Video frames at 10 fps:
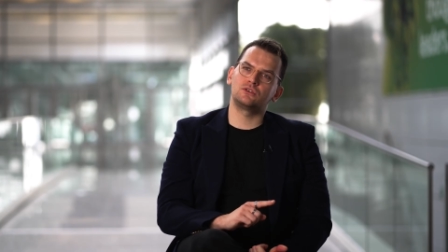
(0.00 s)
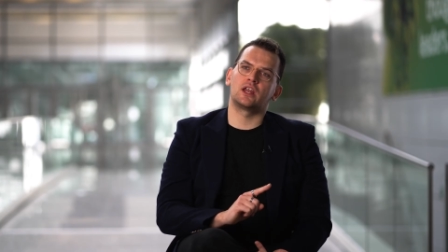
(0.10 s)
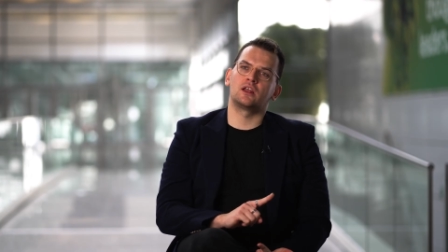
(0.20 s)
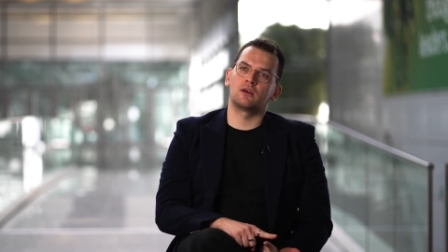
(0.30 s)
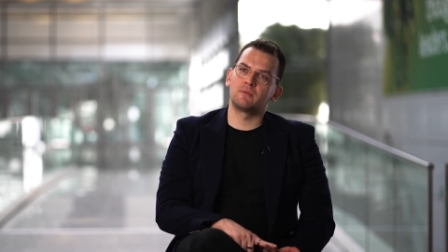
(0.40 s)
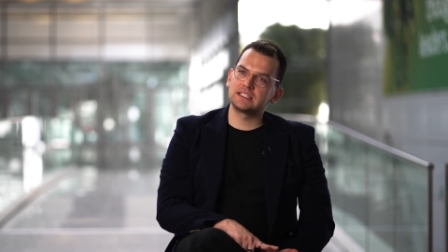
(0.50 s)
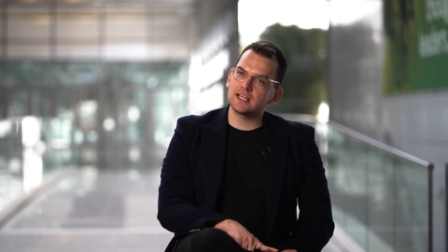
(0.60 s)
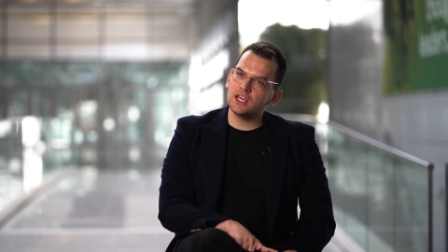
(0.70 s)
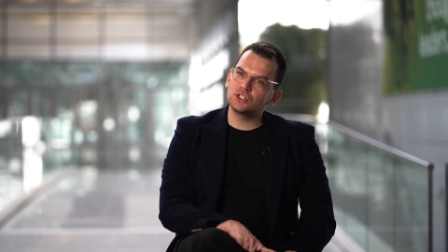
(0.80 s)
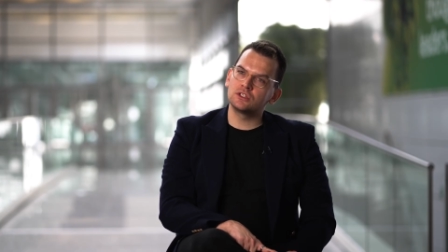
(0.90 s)
to
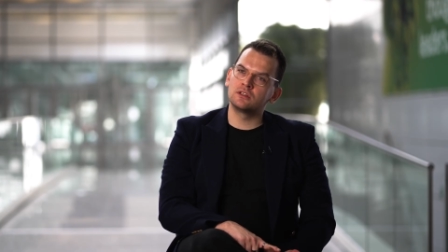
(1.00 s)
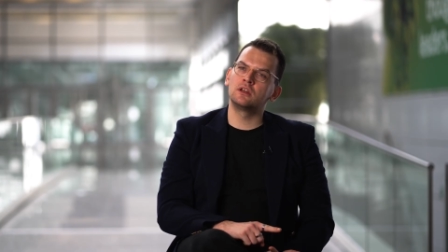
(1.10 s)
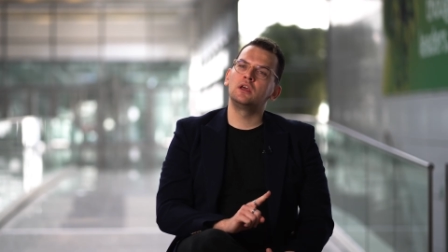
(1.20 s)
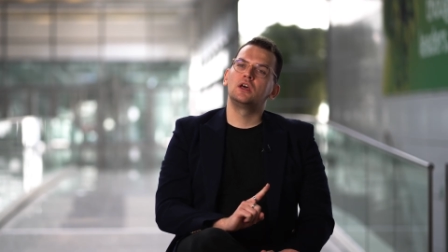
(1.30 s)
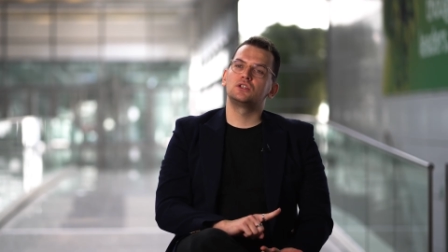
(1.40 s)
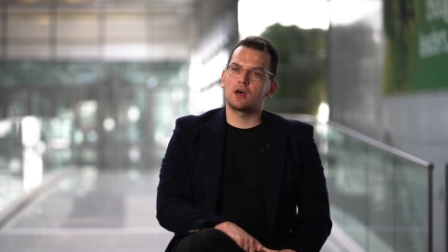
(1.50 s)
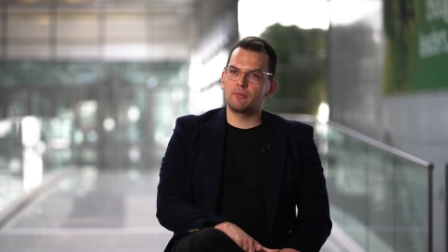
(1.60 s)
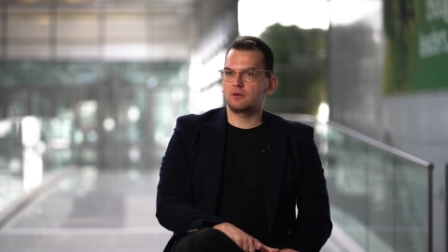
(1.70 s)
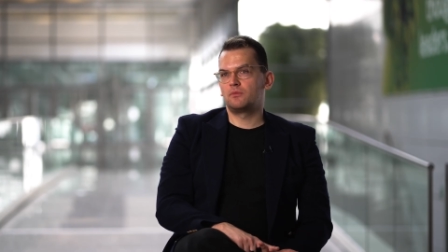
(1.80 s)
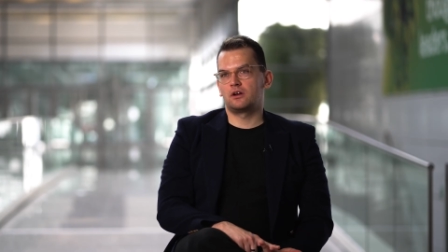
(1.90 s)
anonymization,
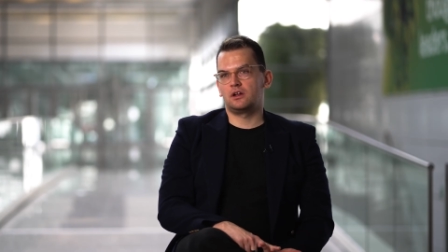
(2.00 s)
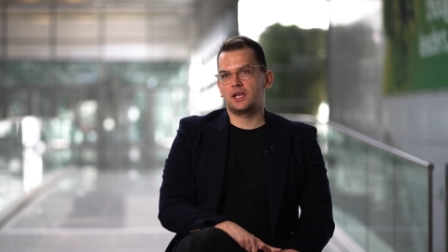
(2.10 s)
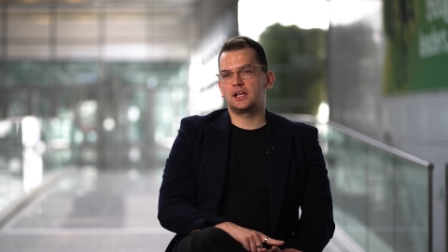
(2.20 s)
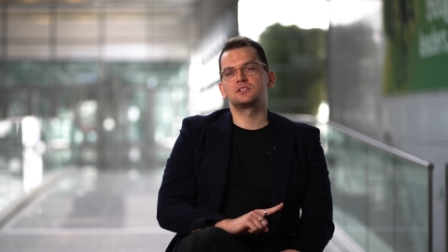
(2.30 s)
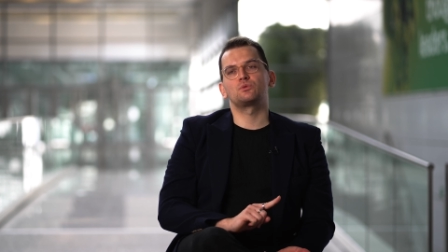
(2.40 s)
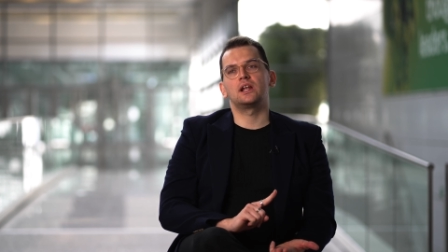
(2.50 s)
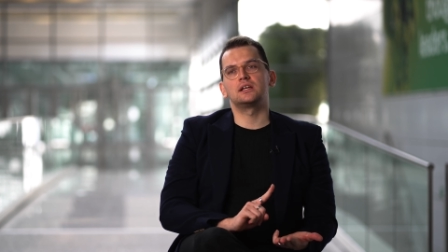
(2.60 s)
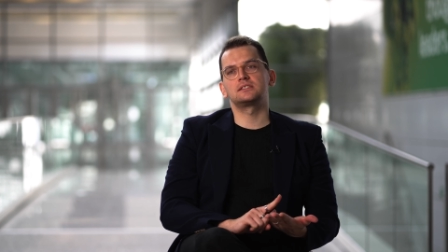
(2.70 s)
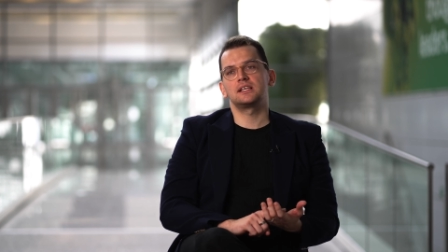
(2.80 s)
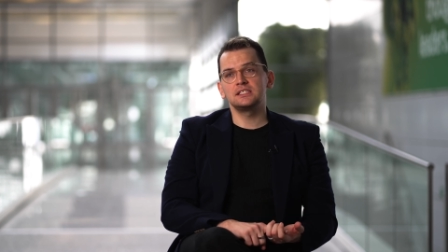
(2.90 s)
topic modeling, as well
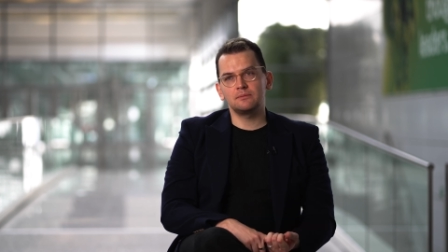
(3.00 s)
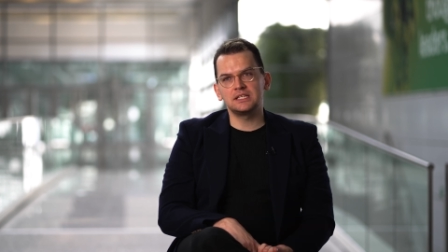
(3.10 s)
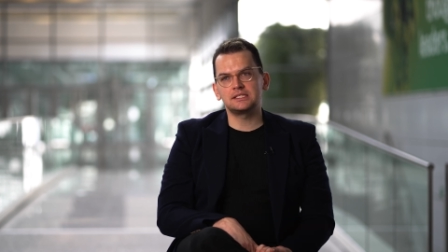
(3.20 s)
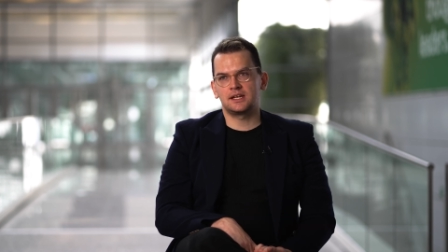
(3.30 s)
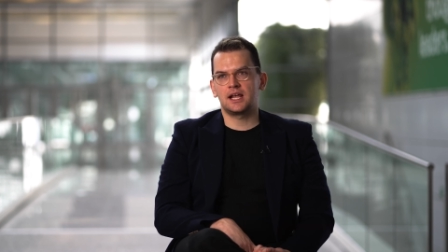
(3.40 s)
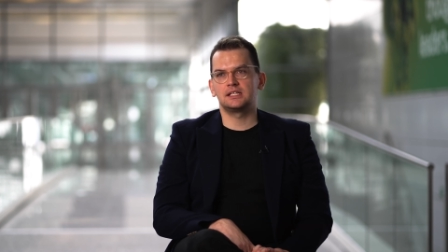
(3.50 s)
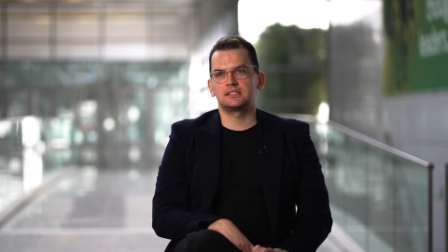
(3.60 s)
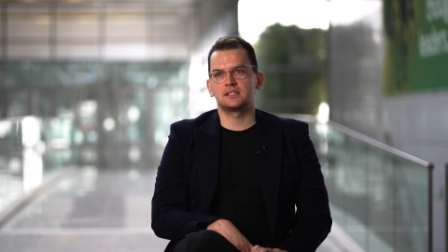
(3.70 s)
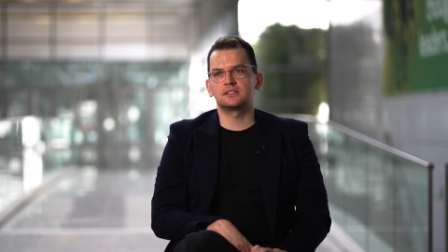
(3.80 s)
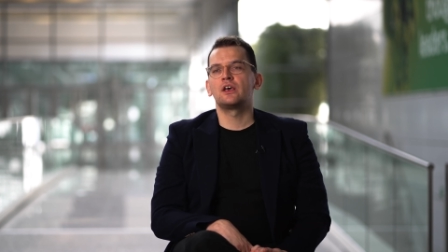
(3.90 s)
as sentiment
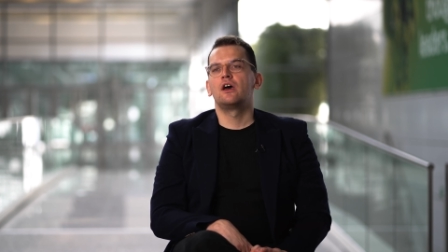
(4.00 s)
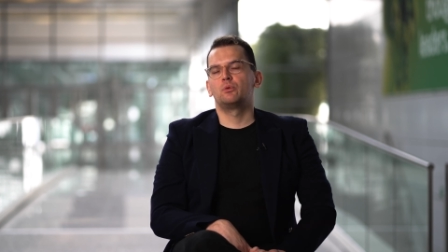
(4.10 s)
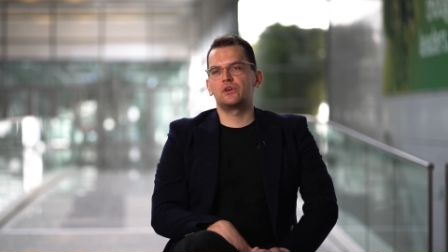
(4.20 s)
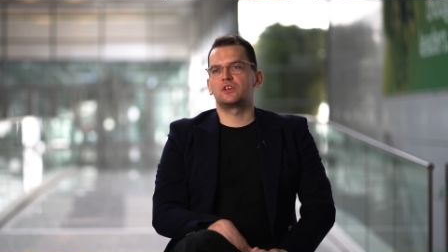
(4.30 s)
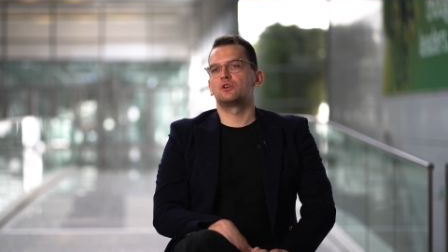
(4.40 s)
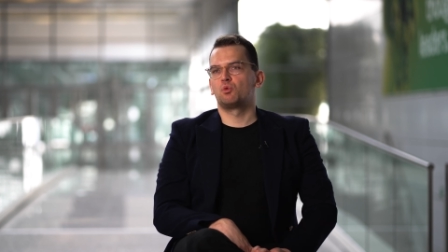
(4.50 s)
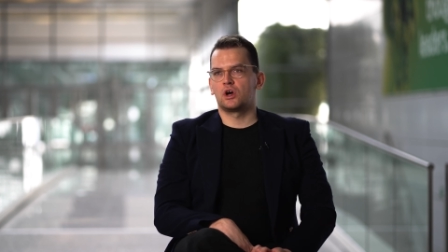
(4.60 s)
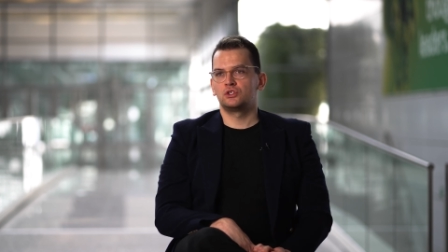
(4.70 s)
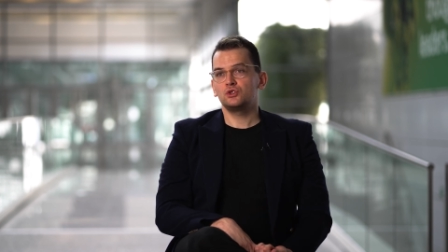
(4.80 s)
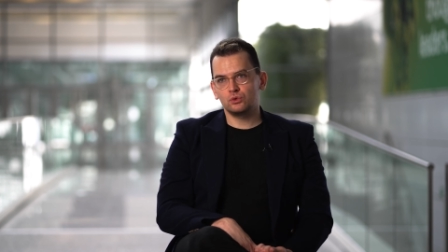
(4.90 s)
analysis within
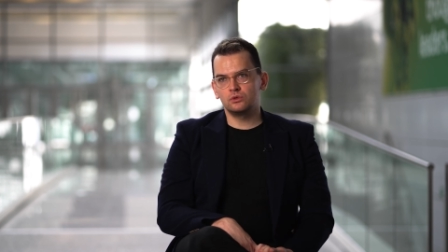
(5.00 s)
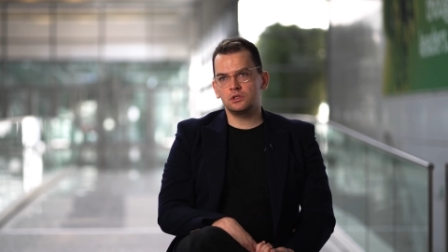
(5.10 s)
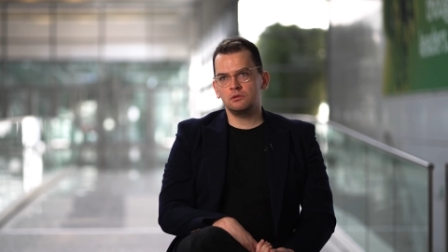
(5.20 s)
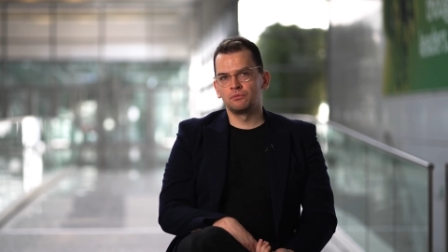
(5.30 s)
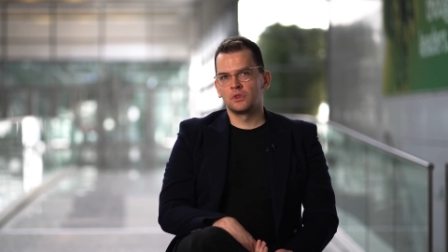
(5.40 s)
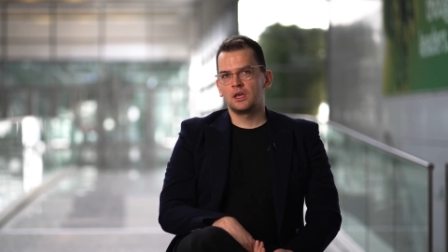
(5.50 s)
one tool.